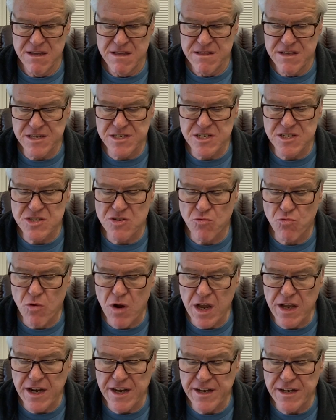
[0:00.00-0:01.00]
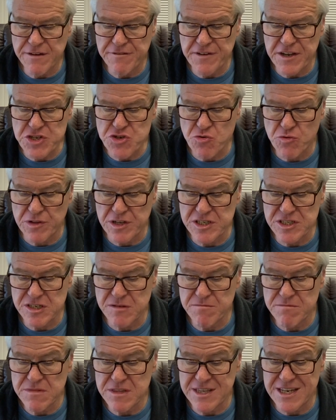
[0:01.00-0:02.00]
This is a rugged
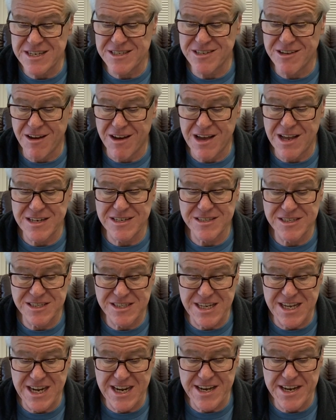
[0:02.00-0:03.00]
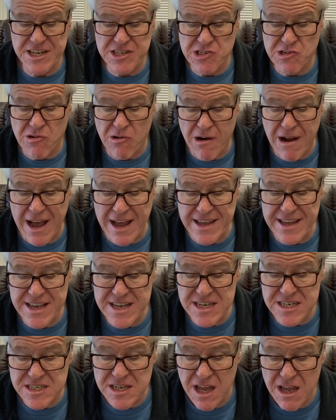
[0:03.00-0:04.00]
individualism that has gone to seed. His cry
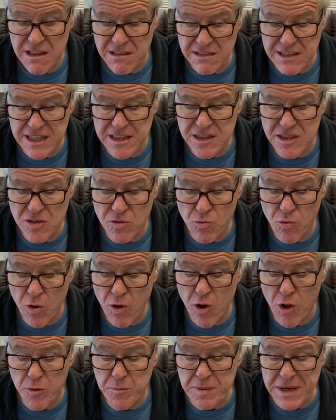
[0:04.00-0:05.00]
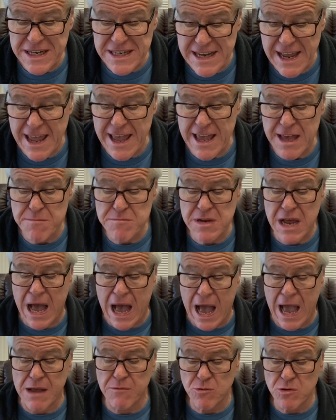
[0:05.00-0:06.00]
is, "Let the world be damned,
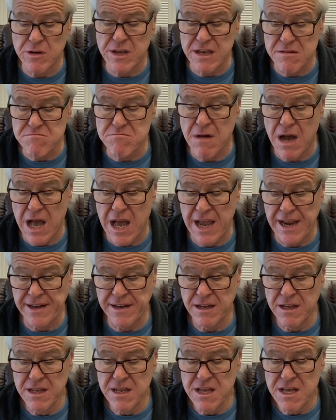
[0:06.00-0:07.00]
I will get mine."